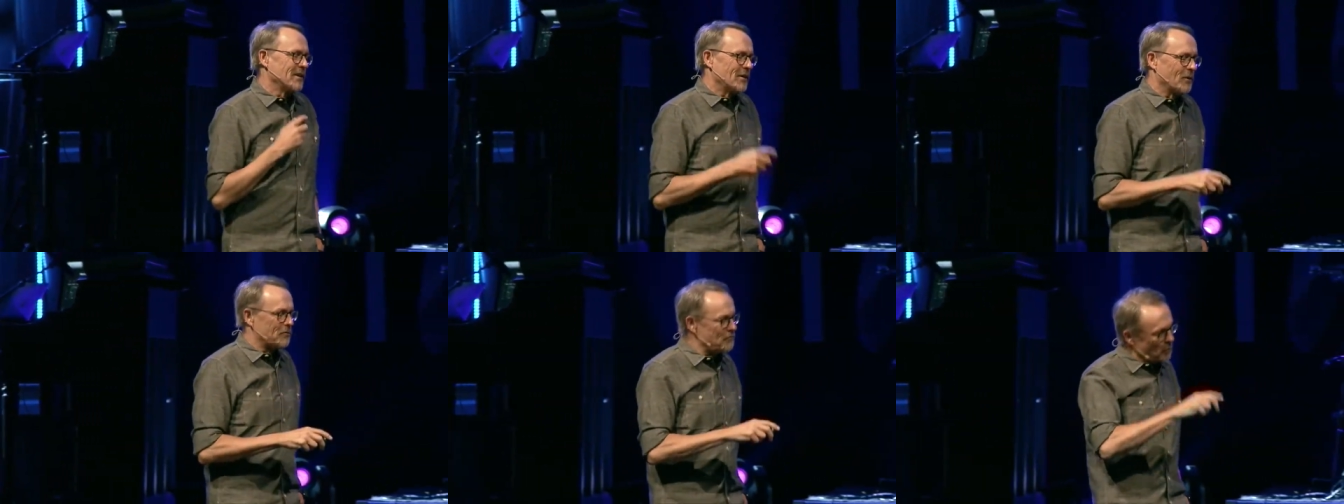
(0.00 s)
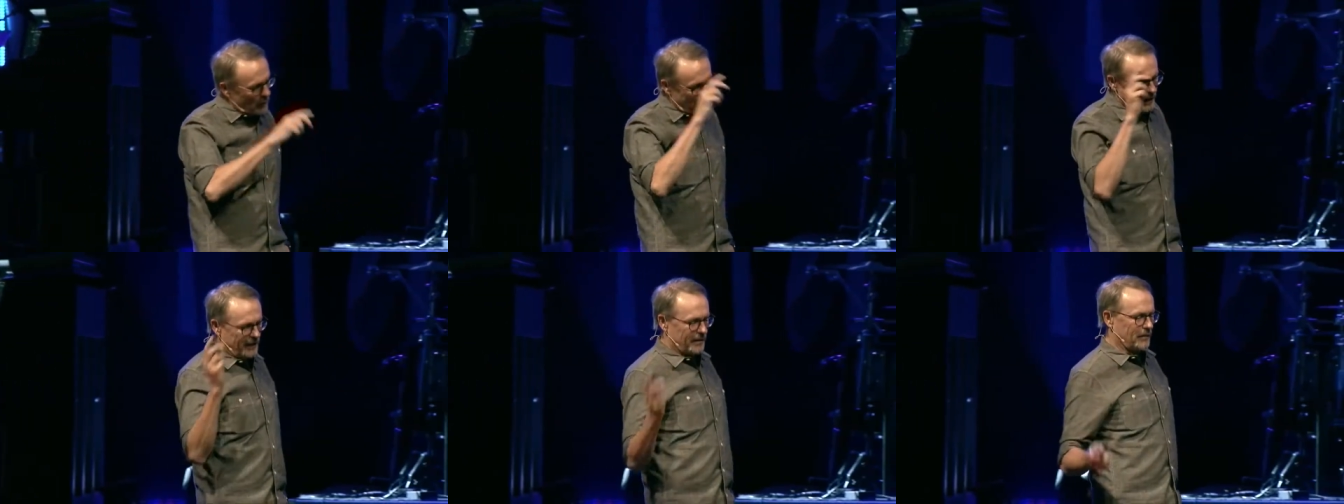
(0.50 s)
or
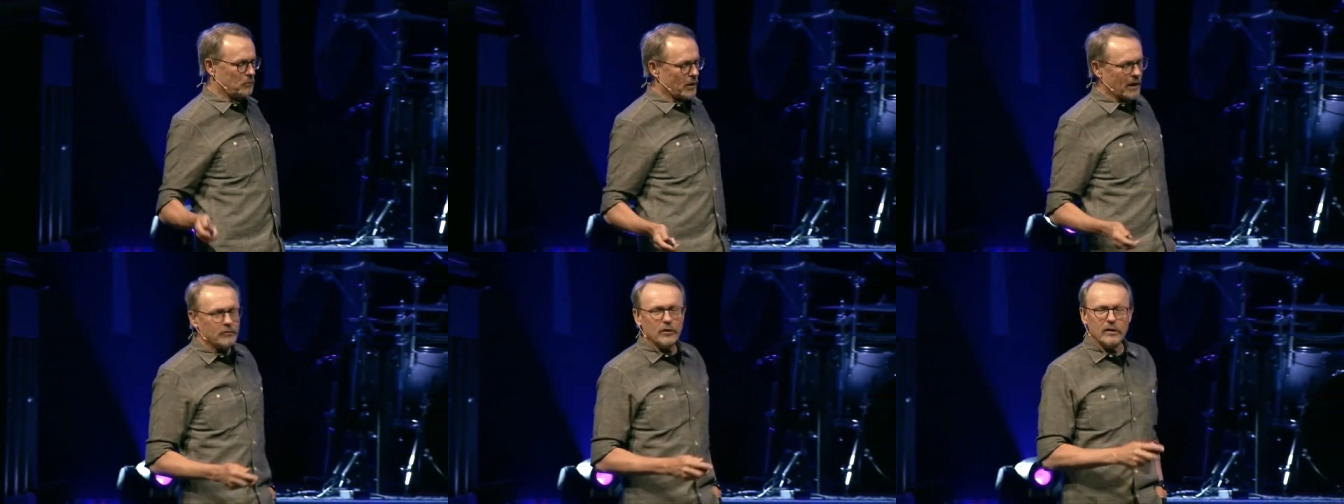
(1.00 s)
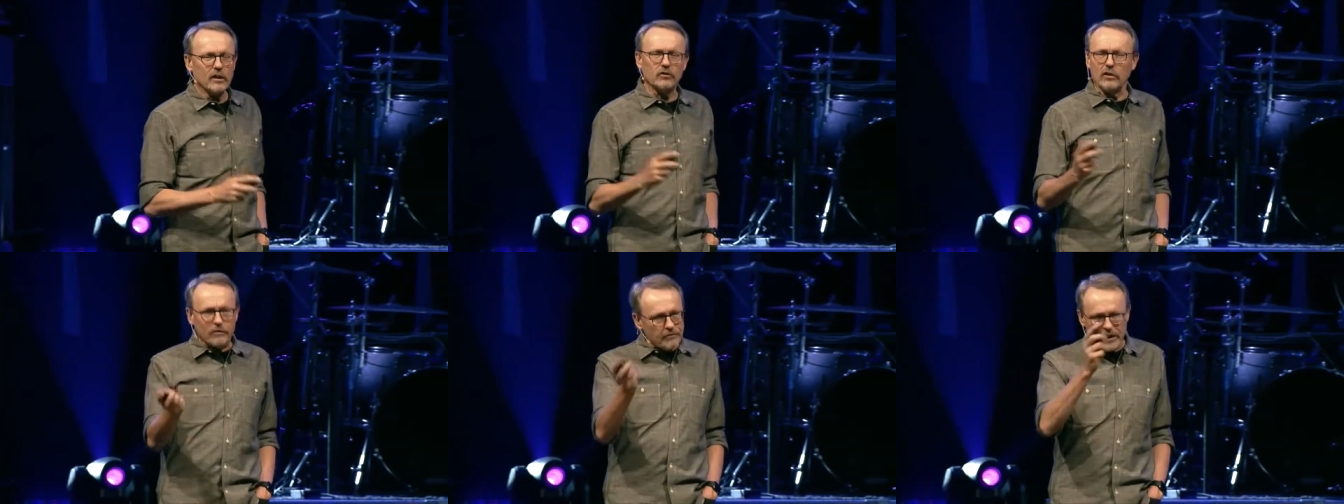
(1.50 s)
40, and whatever
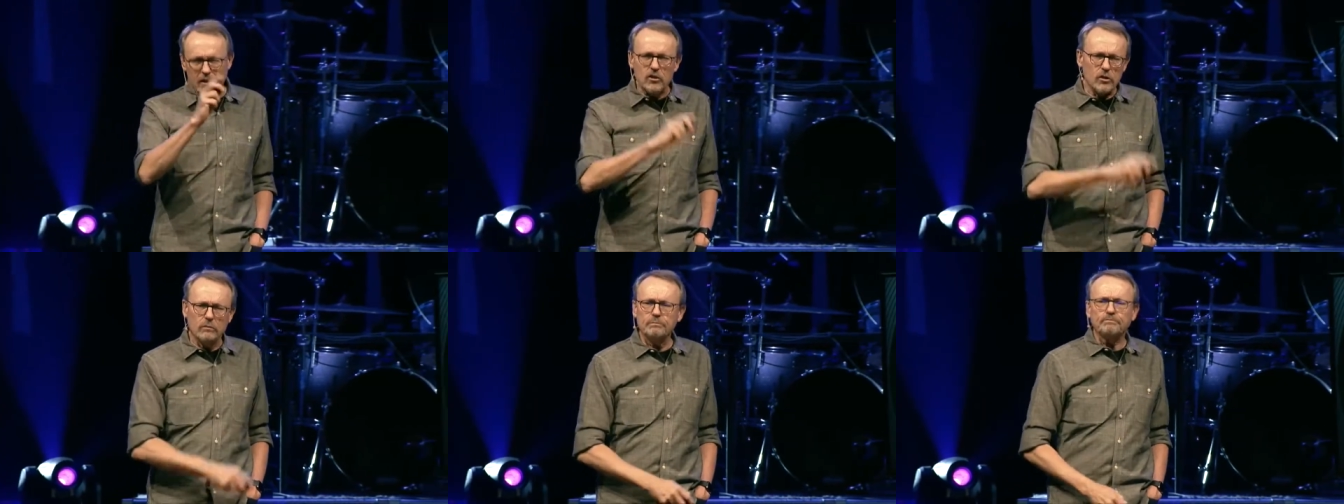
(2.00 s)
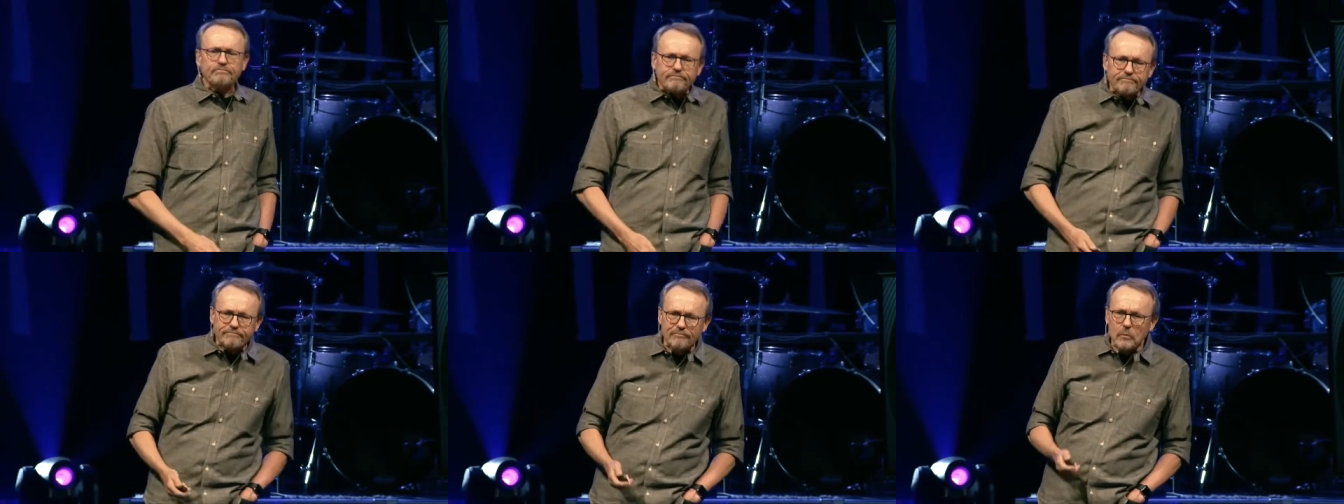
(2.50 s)
doesn't offend you.
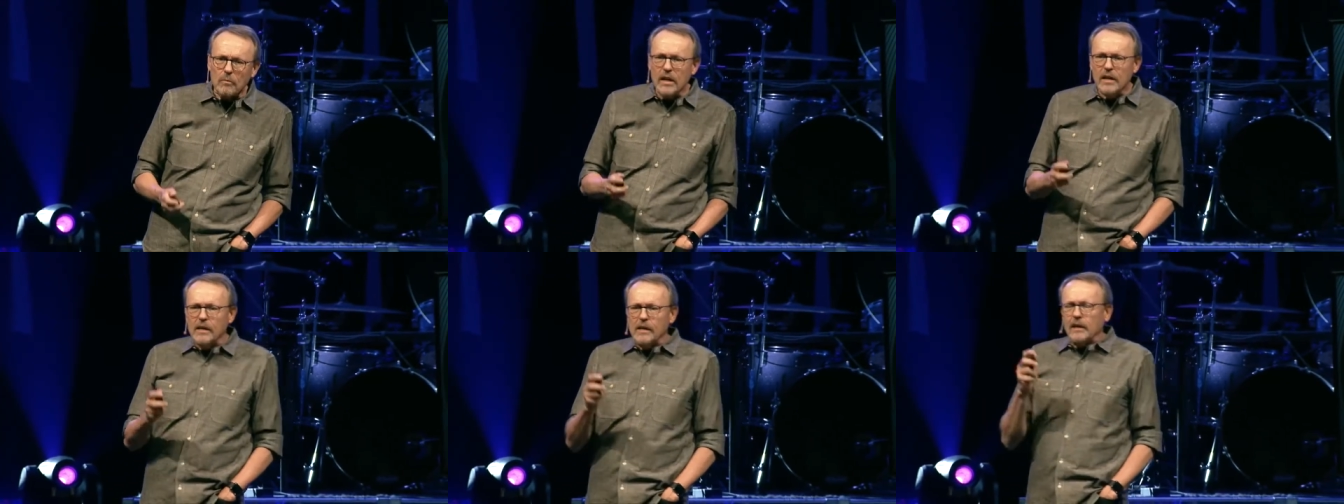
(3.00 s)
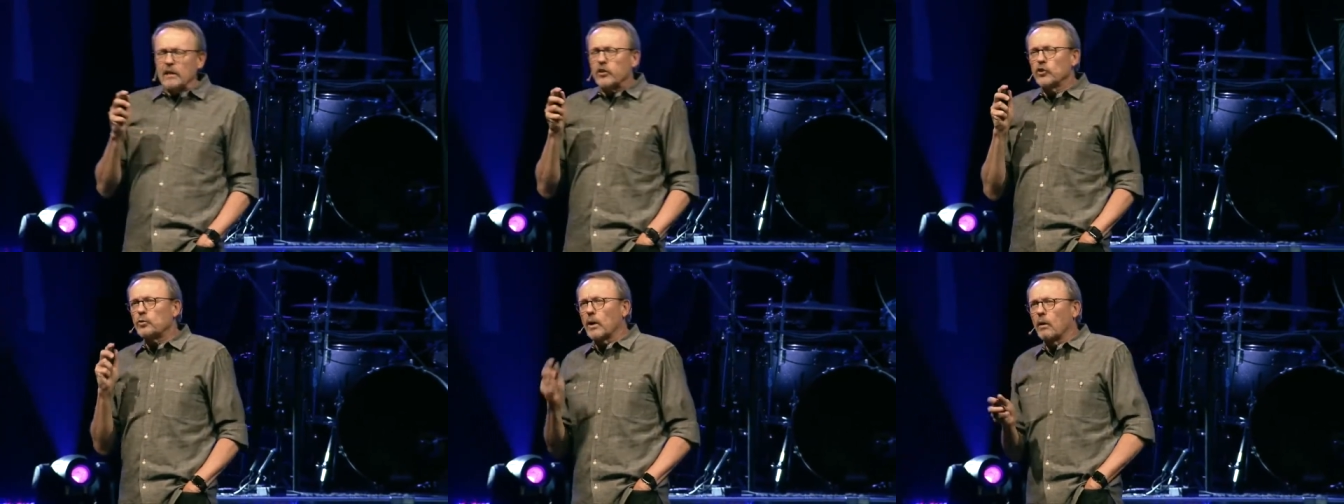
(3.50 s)

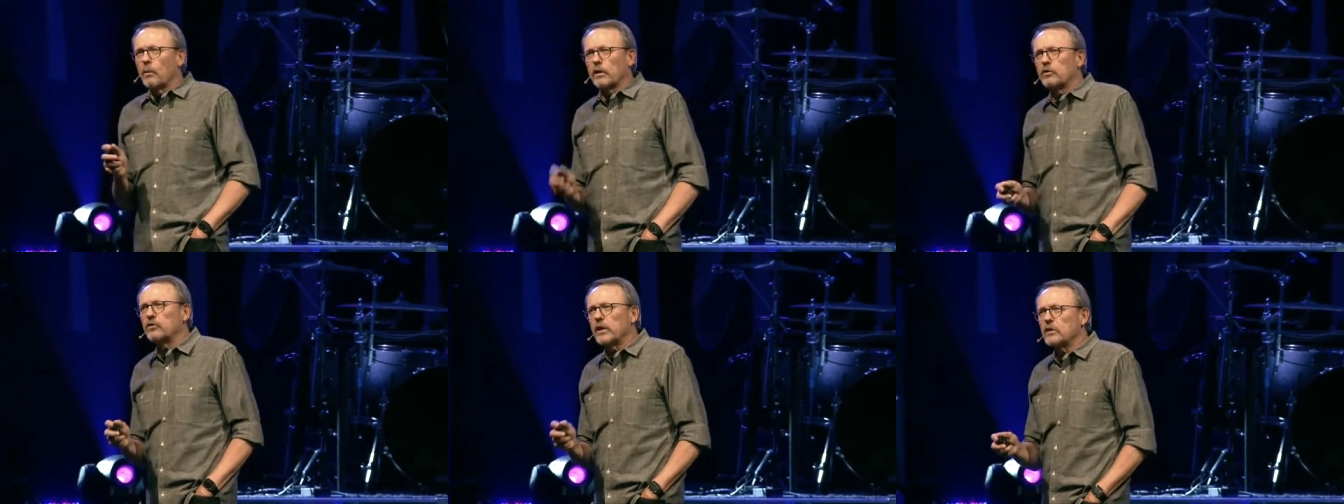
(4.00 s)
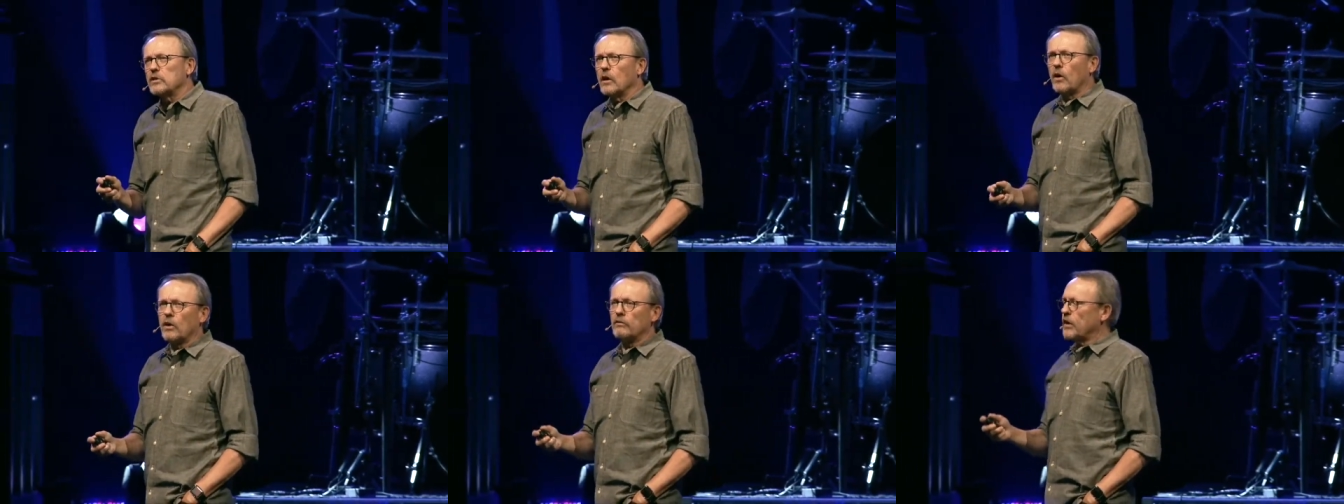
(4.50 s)
Here's what I want to say to all of